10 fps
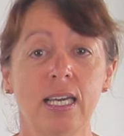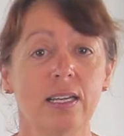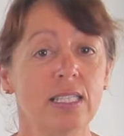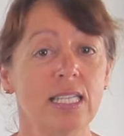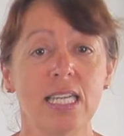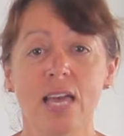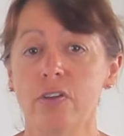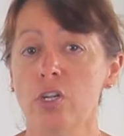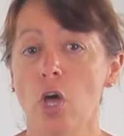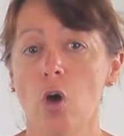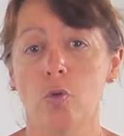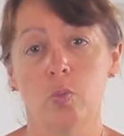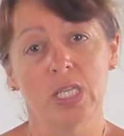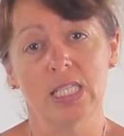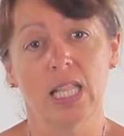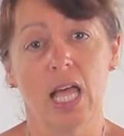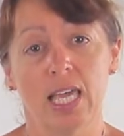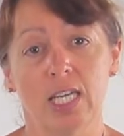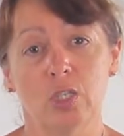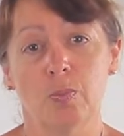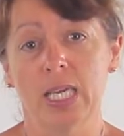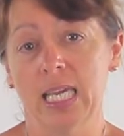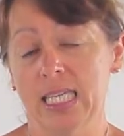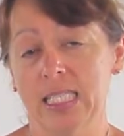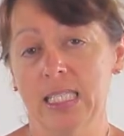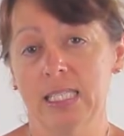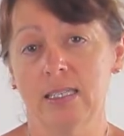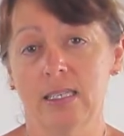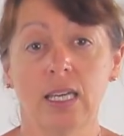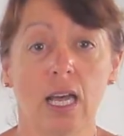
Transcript: had never known what it's like to be kissed and